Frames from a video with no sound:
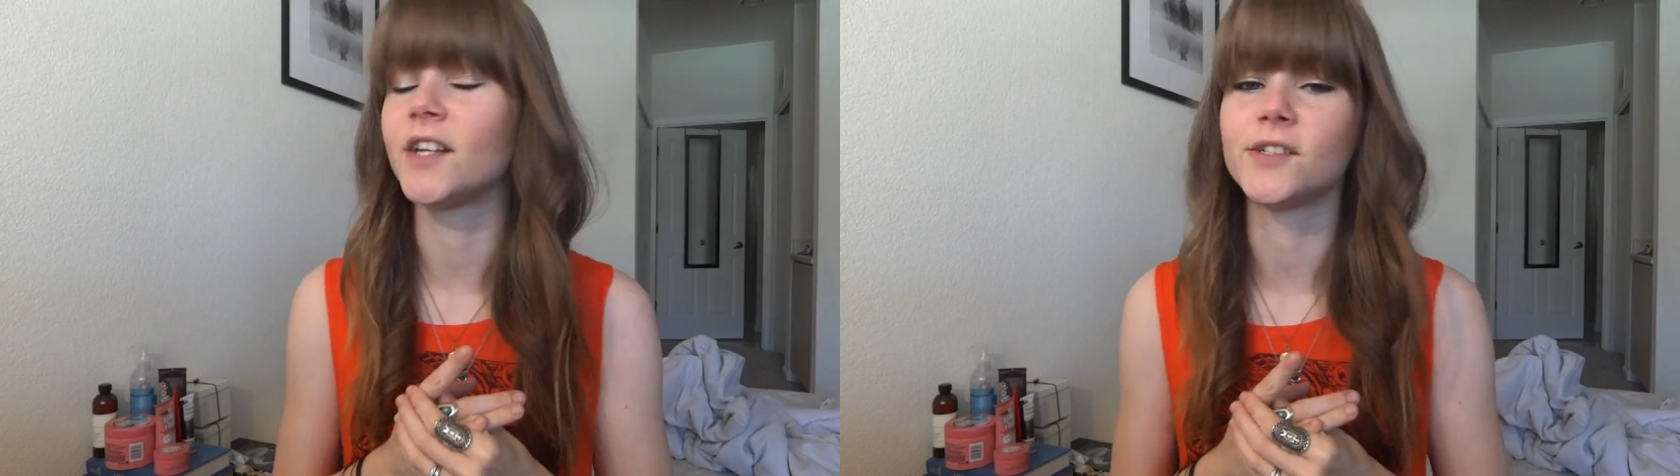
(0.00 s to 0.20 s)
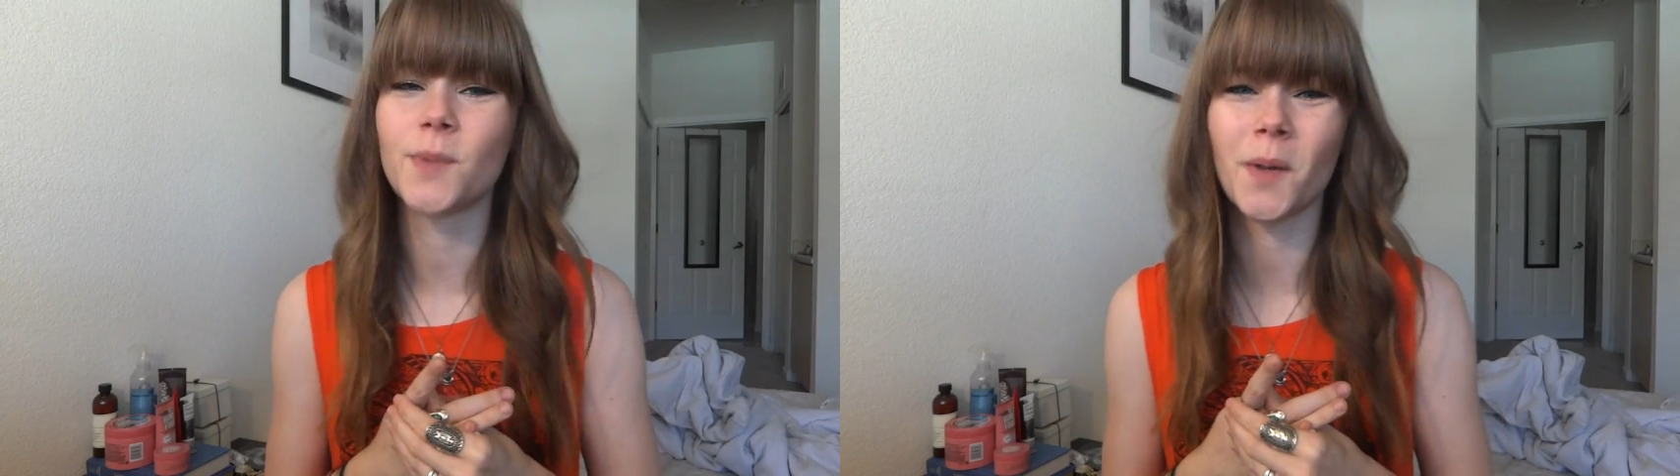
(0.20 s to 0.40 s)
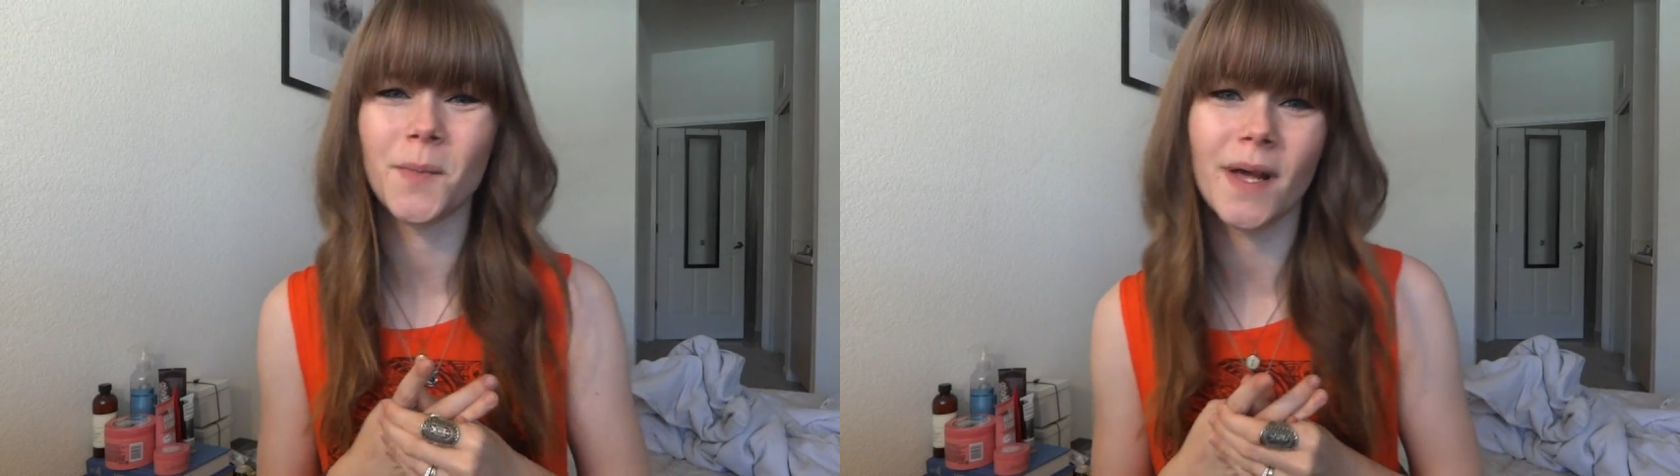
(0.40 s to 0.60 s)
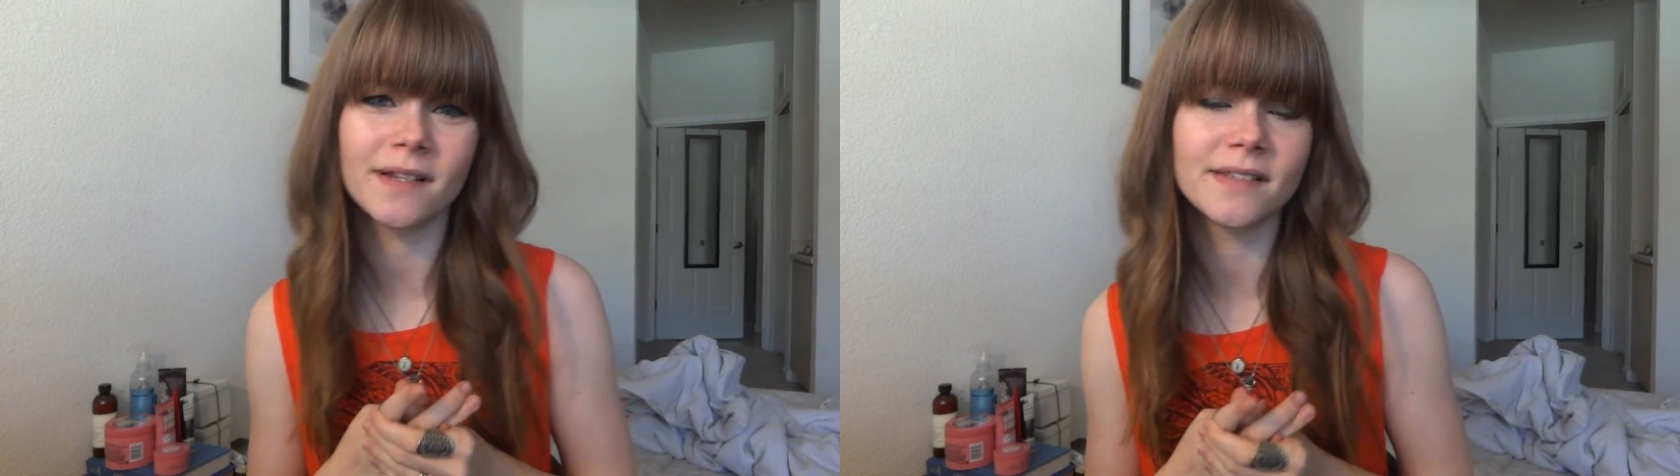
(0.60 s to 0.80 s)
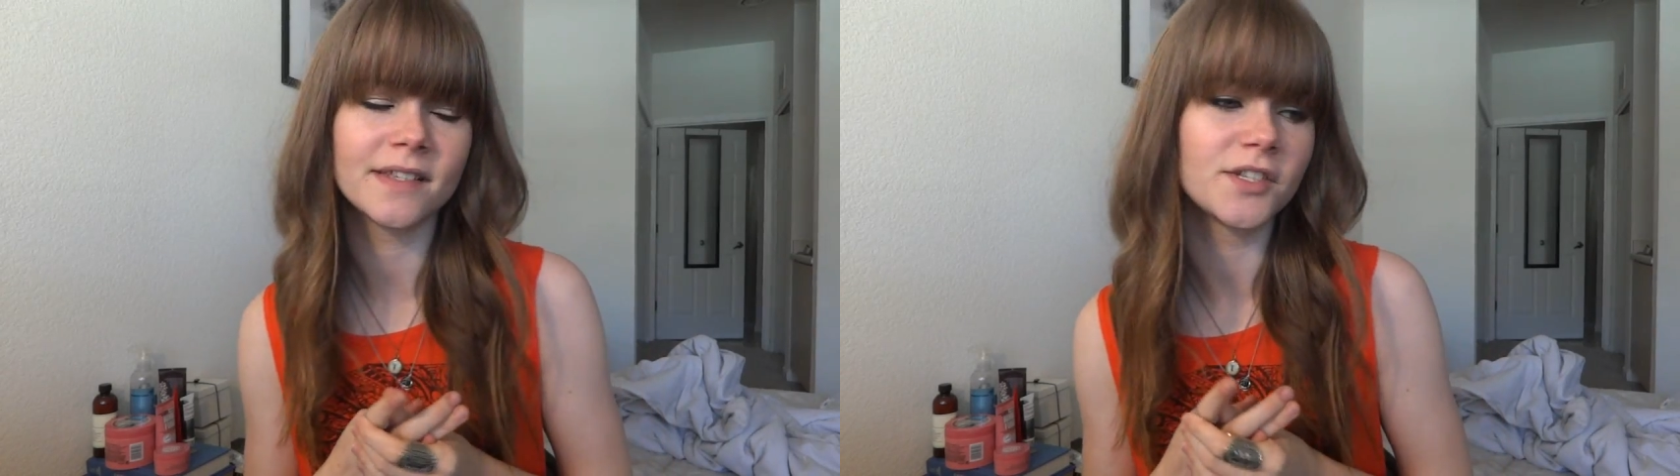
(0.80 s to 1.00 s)
I don't know, it's probably a bad
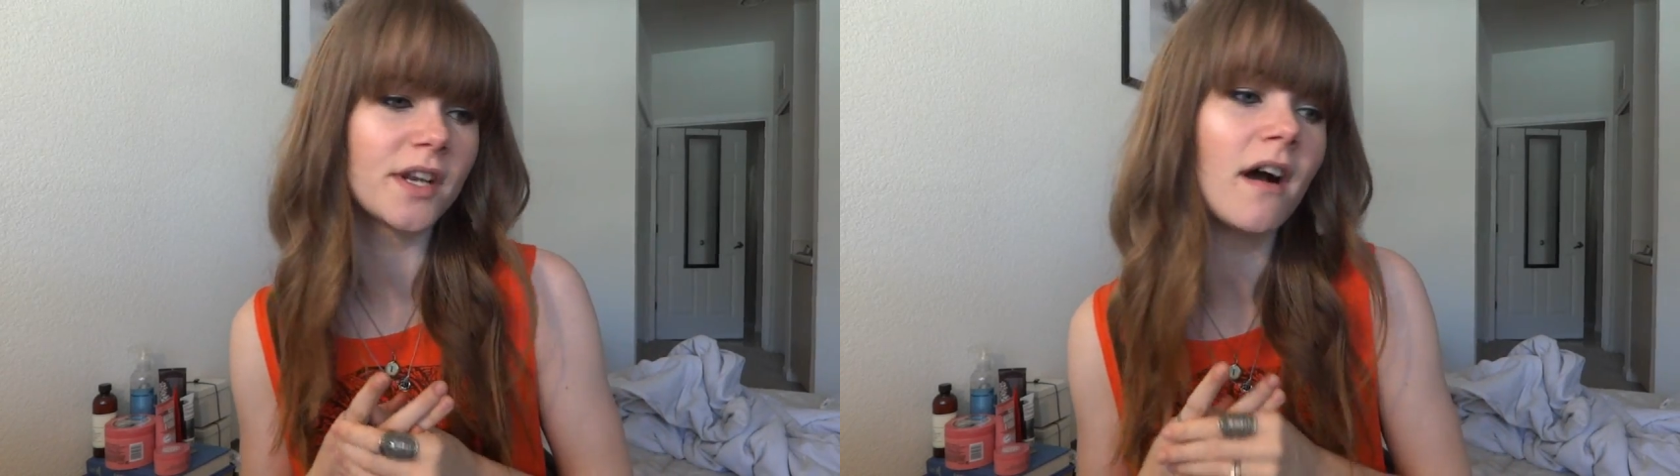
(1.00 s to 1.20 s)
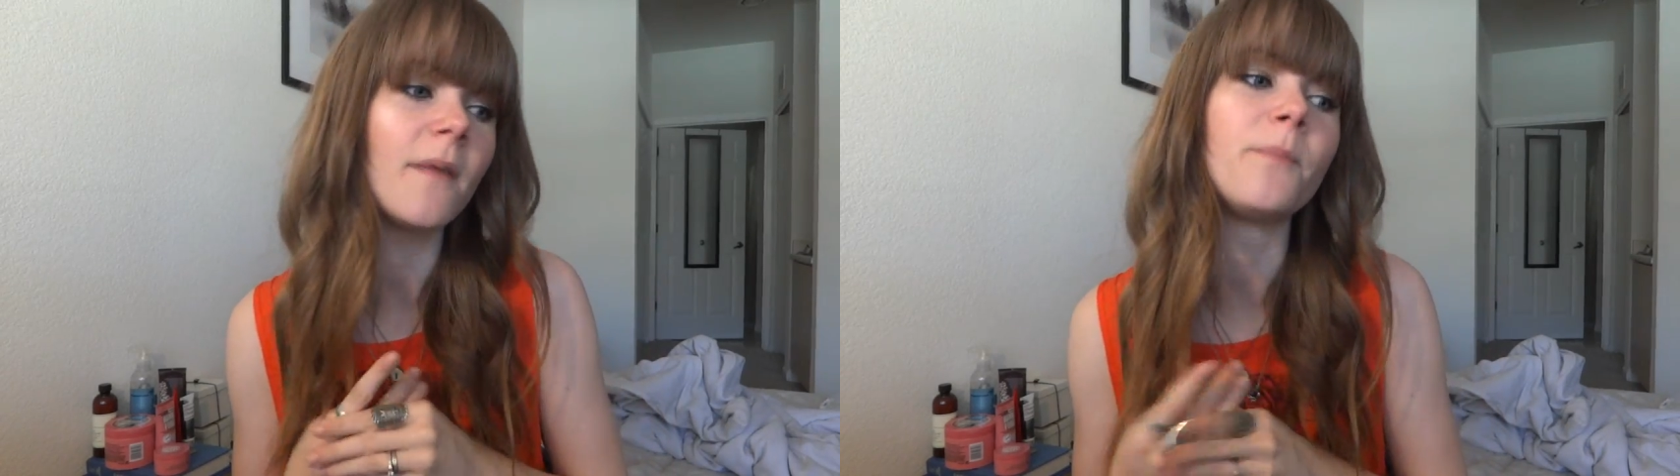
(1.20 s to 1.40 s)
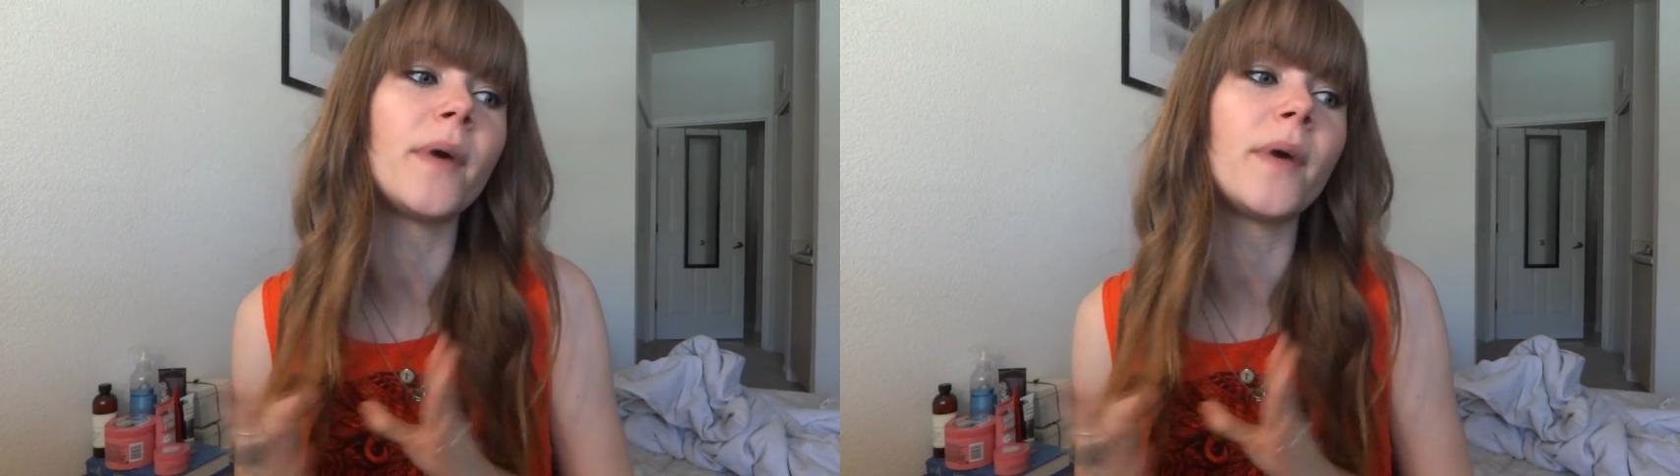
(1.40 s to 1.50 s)
decision, huh?